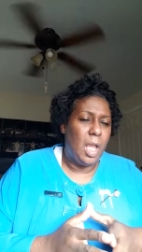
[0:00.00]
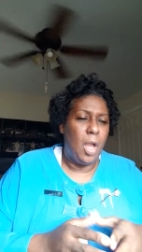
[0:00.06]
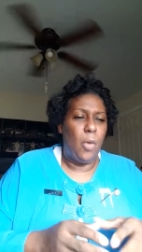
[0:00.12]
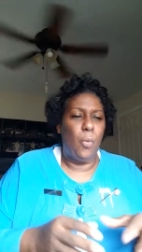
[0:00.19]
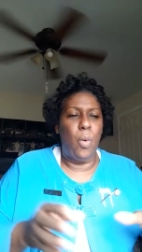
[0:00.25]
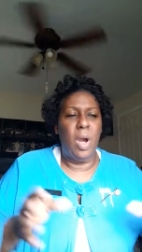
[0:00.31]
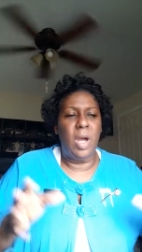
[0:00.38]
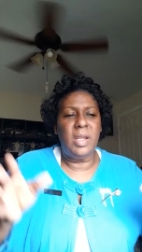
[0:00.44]

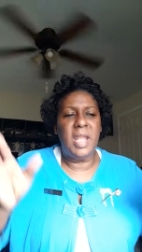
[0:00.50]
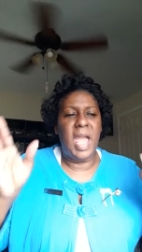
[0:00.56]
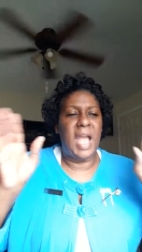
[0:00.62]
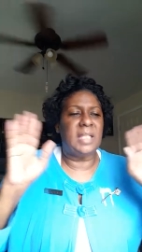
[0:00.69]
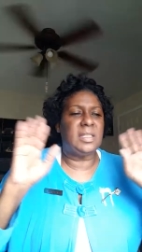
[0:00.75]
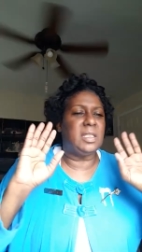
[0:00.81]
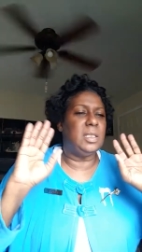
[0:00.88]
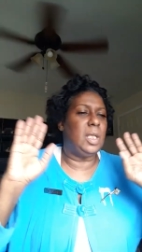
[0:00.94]
One
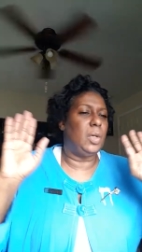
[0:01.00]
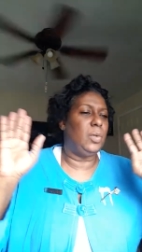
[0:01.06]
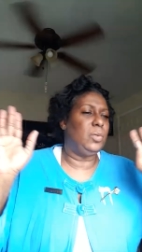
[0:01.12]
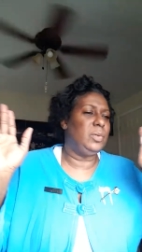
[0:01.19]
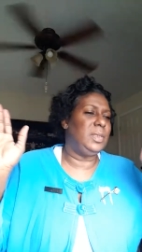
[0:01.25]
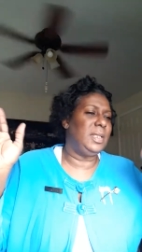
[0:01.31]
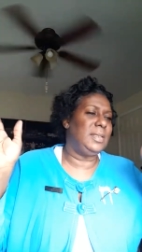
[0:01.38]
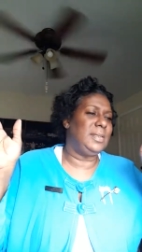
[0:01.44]
has no
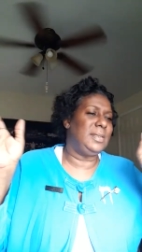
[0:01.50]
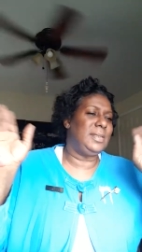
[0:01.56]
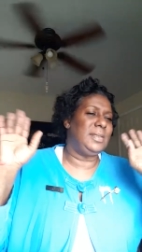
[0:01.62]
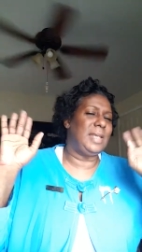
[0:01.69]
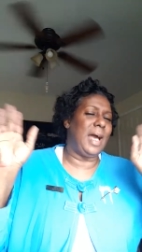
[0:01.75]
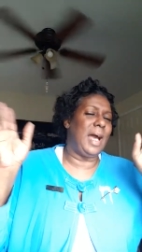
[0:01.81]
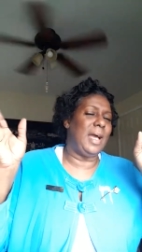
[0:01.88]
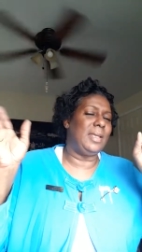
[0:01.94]

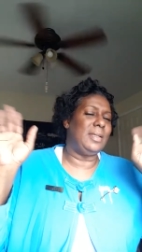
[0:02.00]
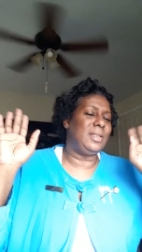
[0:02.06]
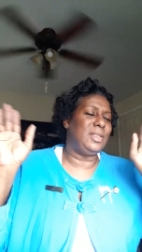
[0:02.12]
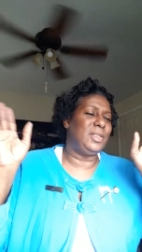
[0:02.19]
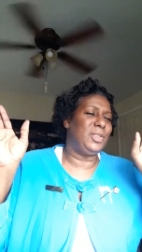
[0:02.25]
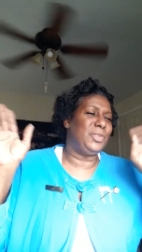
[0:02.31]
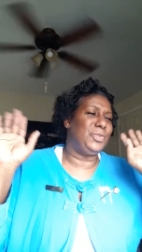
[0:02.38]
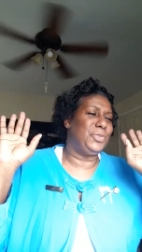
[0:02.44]
desire
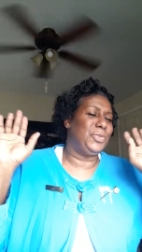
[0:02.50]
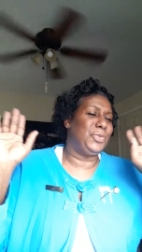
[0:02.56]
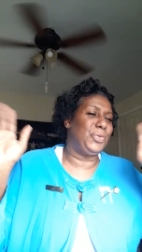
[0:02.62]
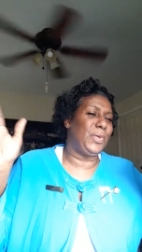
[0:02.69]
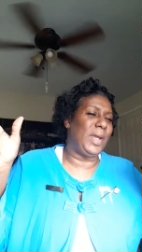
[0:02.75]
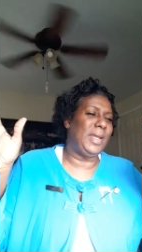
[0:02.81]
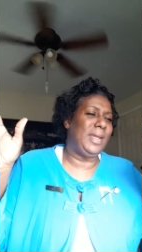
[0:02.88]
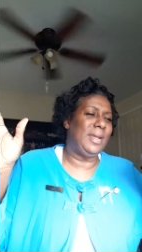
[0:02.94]
to
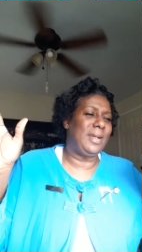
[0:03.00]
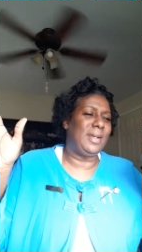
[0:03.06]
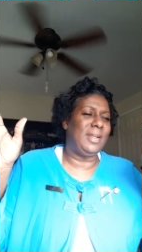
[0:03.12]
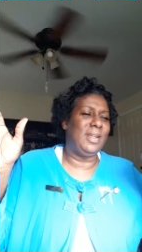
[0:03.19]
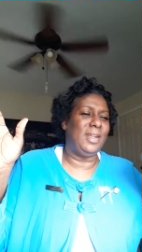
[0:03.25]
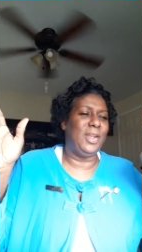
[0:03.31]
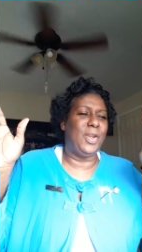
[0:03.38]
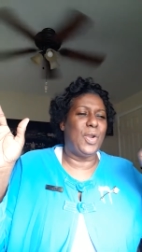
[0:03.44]
drink,
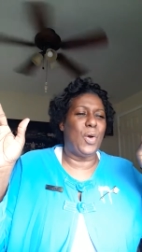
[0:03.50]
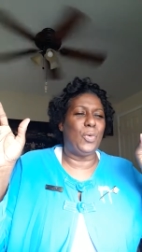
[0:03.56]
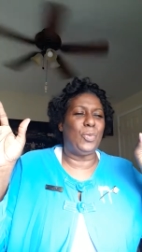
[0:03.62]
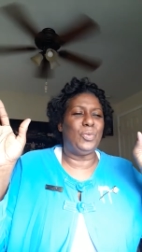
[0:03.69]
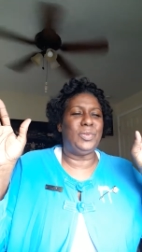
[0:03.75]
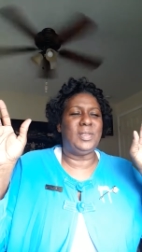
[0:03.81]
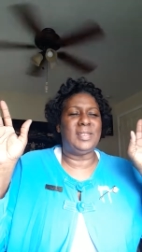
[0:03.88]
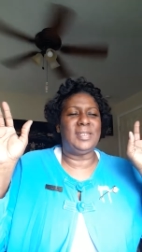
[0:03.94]

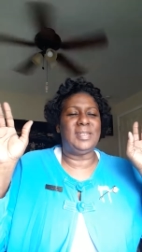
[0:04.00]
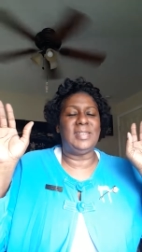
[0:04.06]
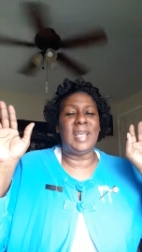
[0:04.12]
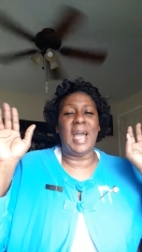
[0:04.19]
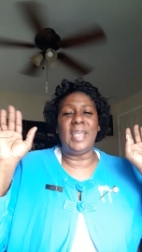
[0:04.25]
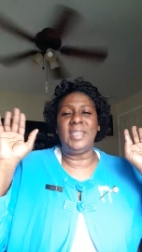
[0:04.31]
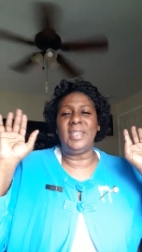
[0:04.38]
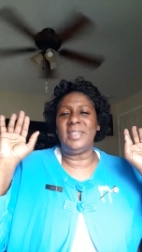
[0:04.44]
no
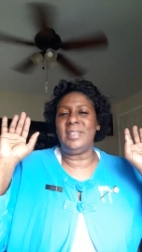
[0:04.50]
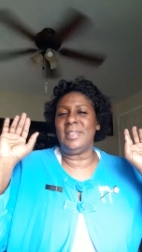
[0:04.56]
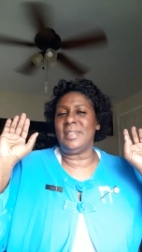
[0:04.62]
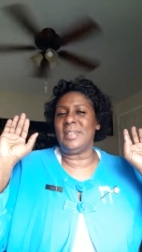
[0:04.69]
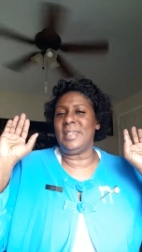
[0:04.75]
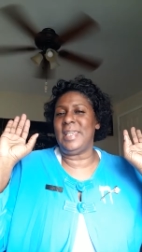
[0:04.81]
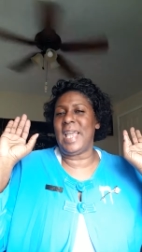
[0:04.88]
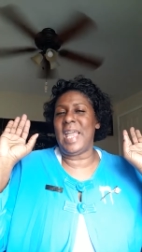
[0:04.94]
desire to
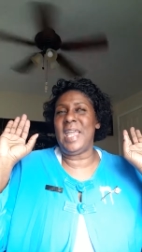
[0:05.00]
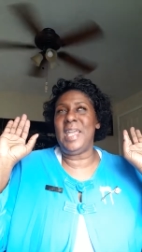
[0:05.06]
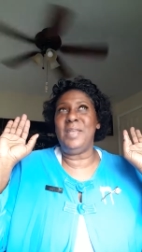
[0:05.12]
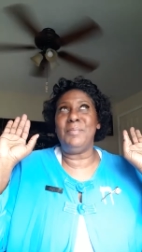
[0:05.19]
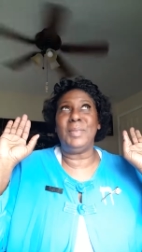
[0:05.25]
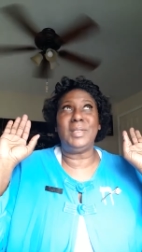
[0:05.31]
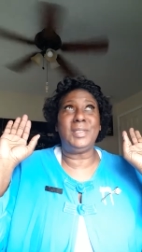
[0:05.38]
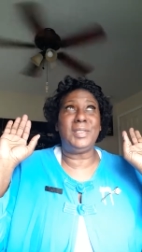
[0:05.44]

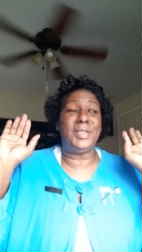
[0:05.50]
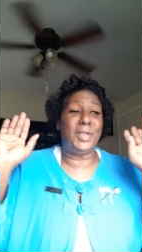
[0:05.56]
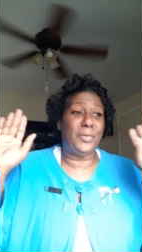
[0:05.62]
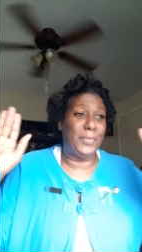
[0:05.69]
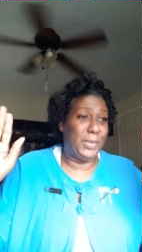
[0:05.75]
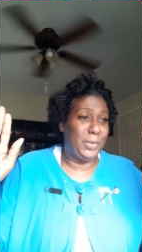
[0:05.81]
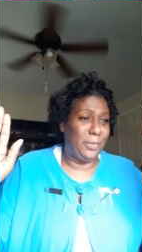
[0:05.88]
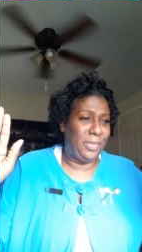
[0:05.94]
gain
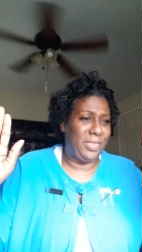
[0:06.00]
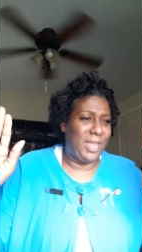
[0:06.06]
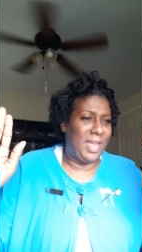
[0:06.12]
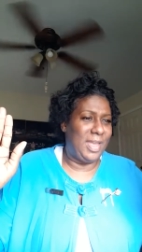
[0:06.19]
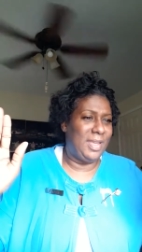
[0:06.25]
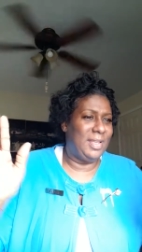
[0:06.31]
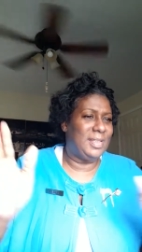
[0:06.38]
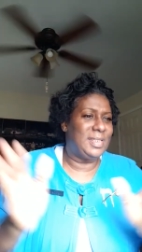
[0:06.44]
material
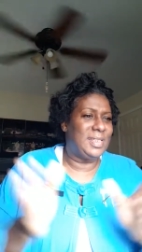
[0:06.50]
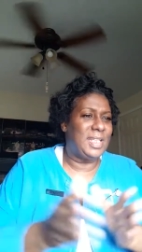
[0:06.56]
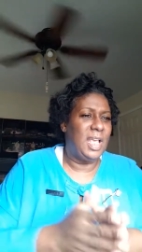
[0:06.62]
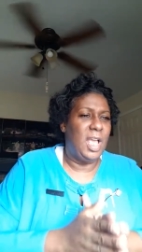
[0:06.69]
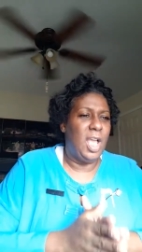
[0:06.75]
things.